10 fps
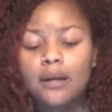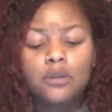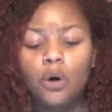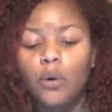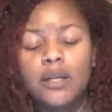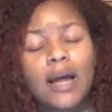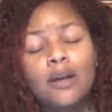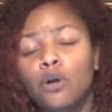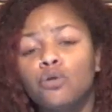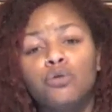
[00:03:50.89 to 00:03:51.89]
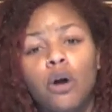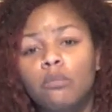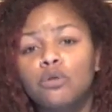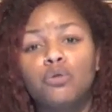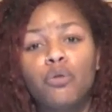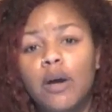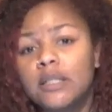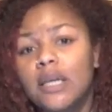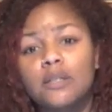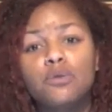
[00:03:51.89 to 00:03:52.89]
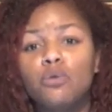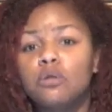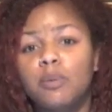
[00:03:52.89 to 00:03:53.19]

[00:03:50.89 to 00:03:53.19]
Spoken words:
No. And I know you normally do great tattoos,